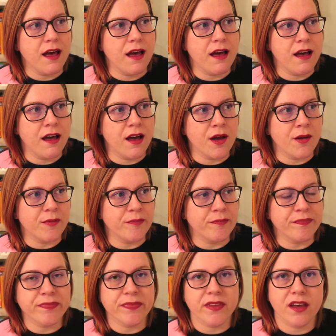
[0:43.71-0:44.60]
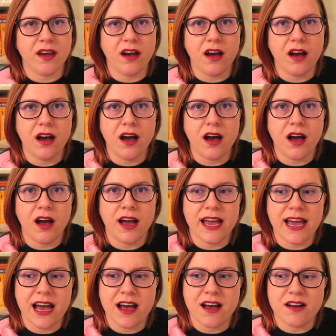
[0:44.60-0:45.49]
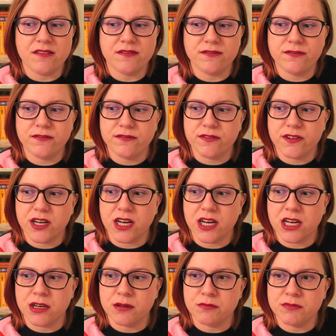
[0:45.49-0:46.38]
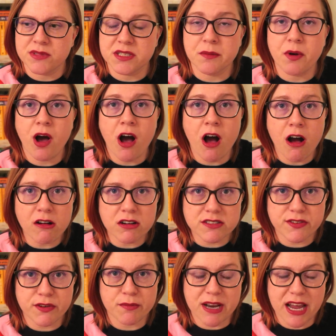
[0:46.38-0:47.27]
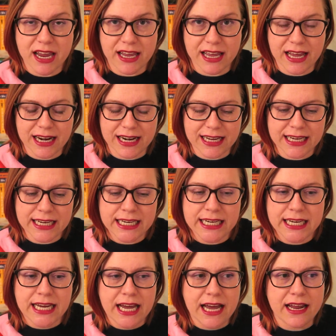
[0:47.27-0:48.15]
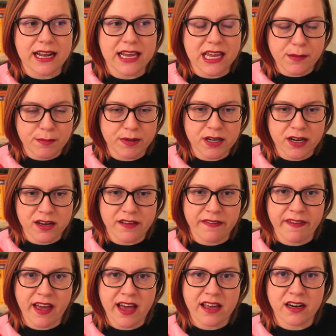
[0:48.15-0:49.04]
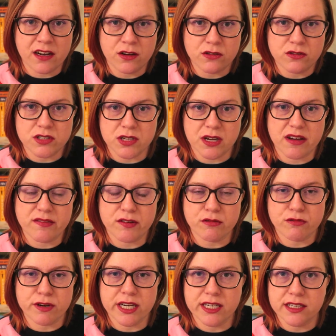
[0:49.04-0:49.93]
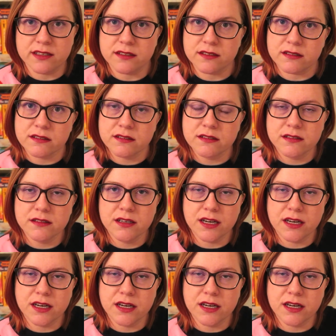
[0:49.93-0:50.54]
I have some ARCs from NetGalley and I keep an eye on that, and I also have a written